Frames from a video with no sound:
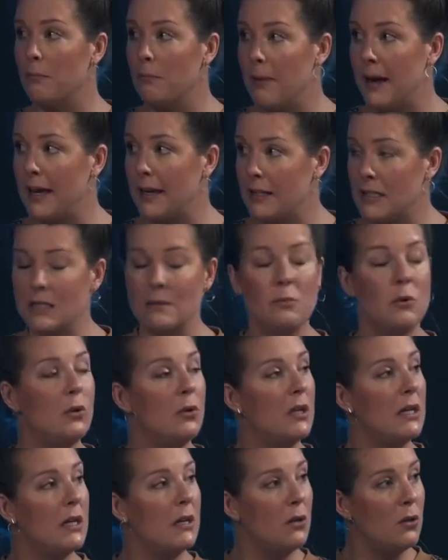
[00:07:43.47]
make
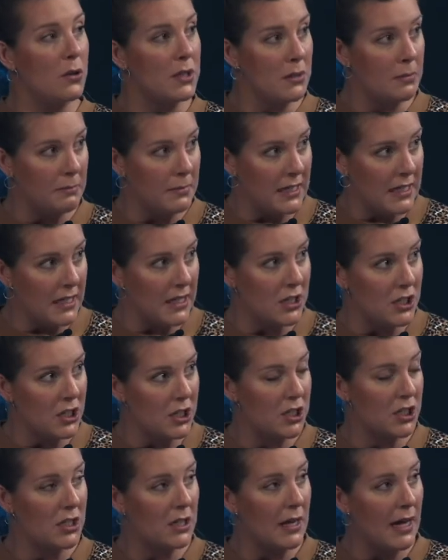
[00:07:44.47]
smaller or
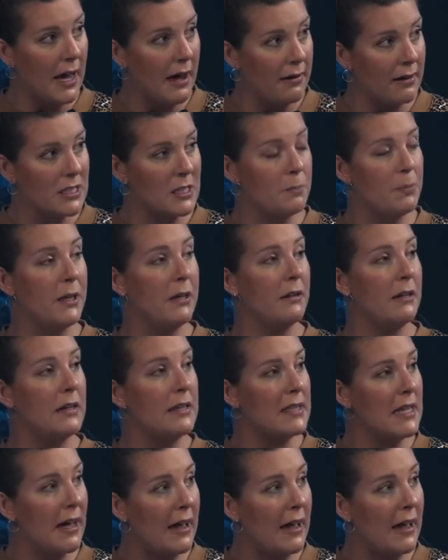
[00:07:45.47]
diminish our experience,